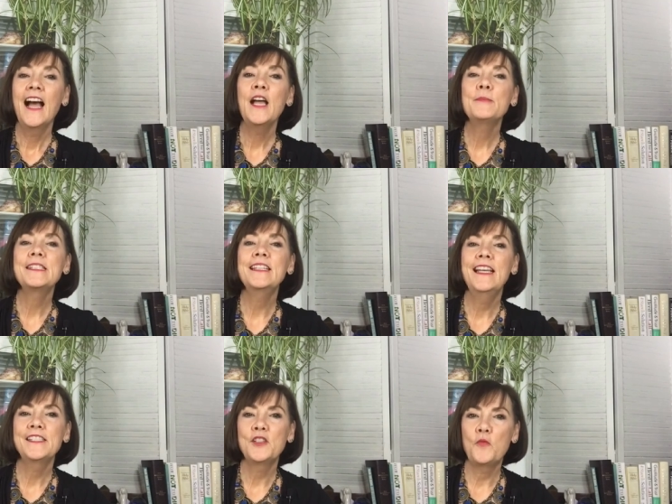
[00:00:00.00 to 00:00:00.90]
Hi, I'm
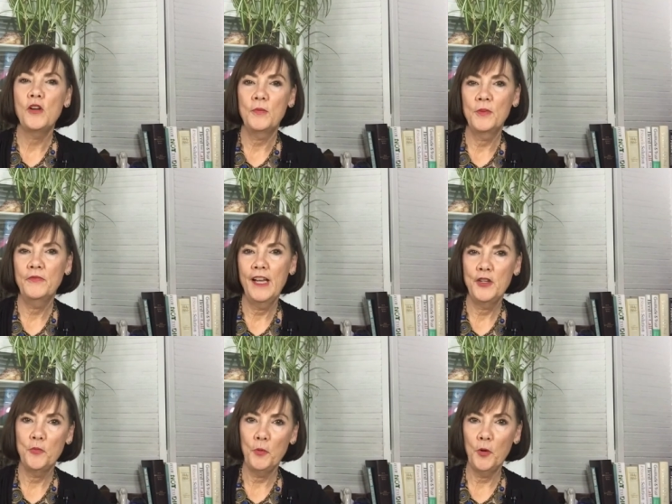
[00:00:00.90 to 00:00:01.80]
Celeste and welcome to
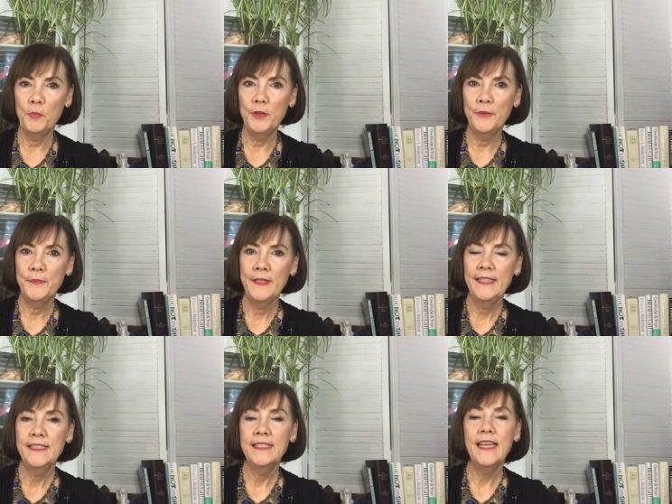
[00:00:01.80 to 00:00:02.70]
Find Your Purple.
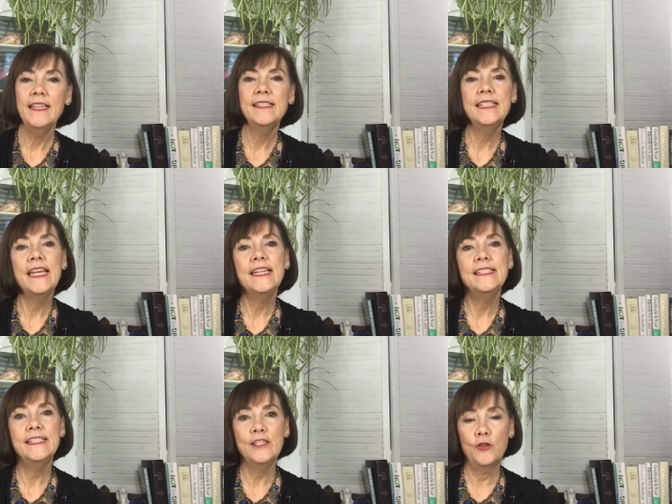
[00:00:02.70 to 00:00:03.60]
Today is
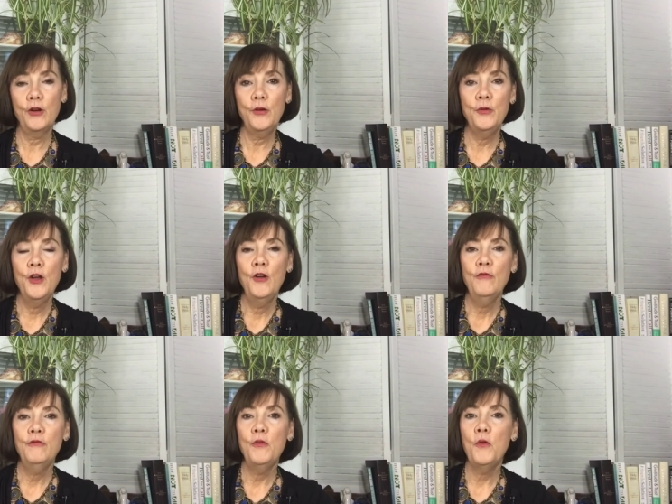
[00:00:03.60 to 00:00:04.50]
day zero
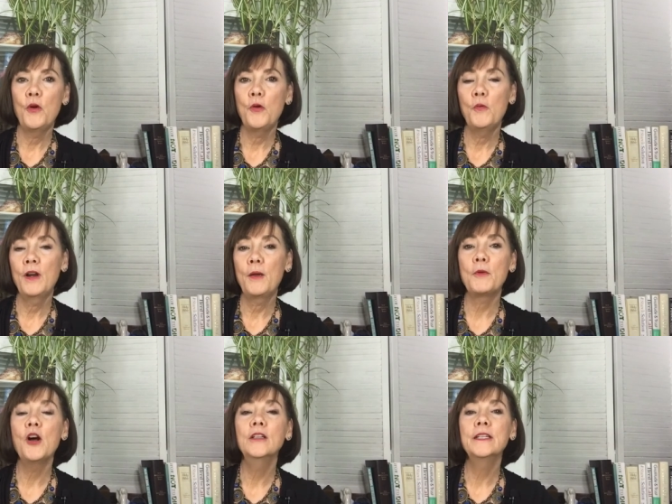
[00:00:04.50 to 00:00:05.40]
for what I'm
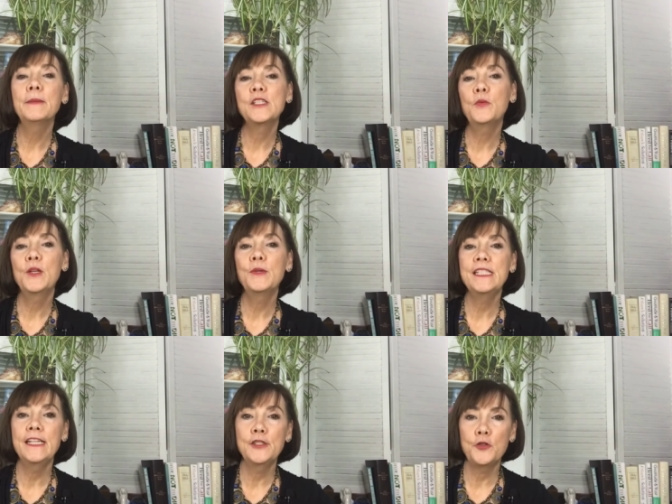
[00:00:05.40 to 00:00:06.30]
calling my 21
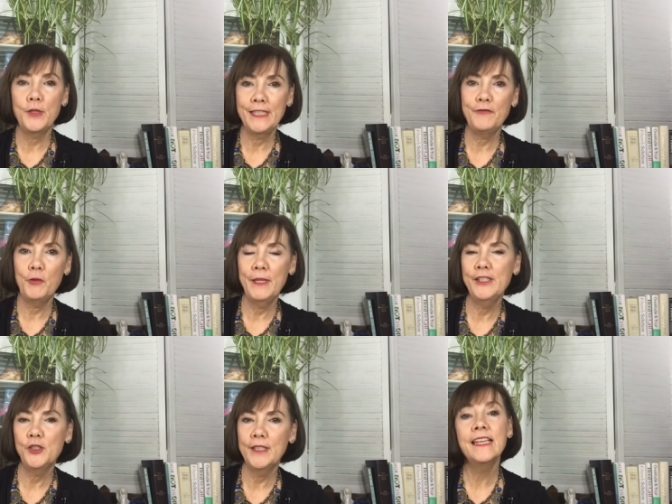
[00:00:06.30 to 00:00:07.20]
days of
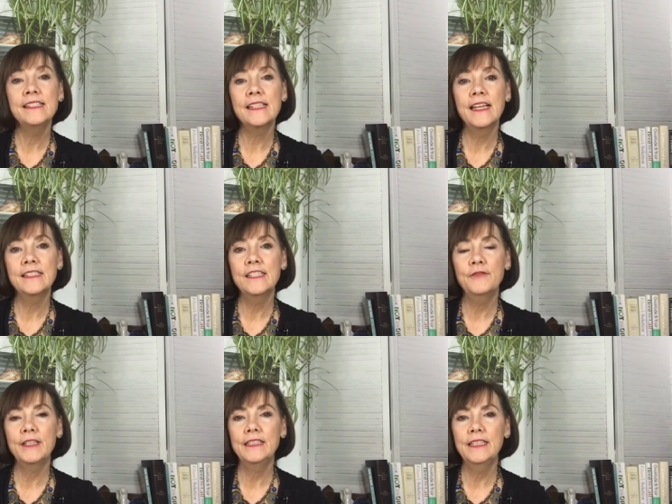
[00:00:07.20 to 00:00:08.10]
transformation.
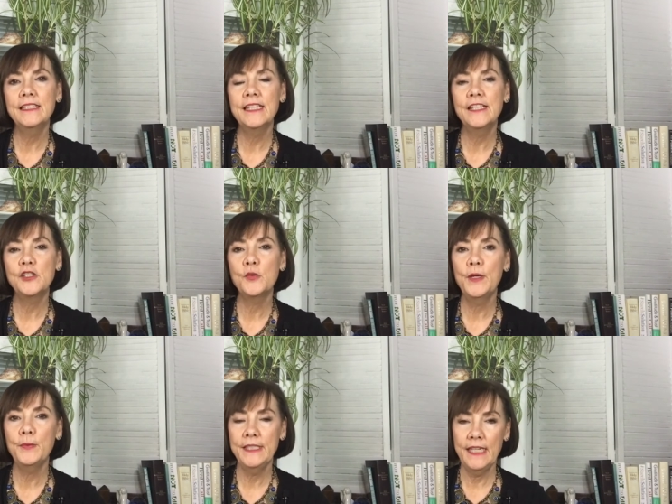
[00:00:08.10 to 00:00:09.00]
Scientifically, it takes
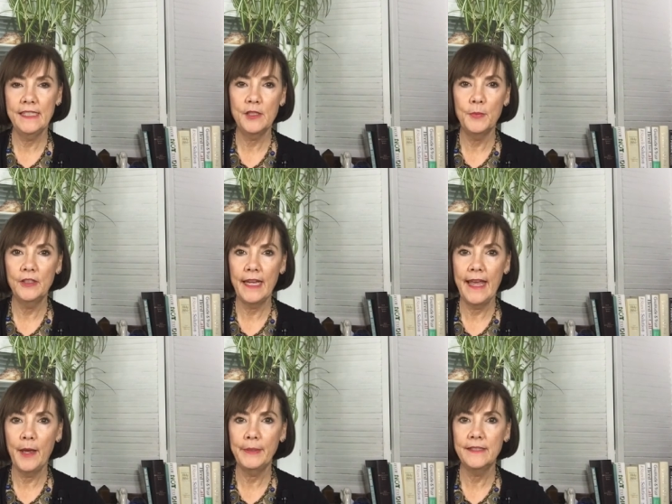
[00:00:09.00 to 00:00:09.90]
21 days to build a
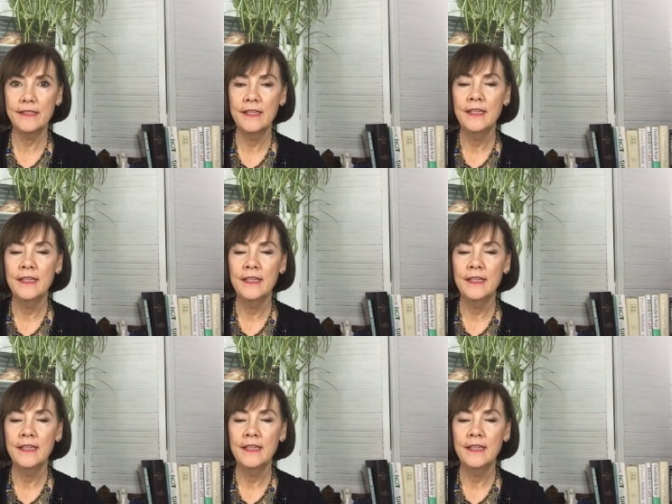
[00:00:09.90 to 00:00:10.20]
habit.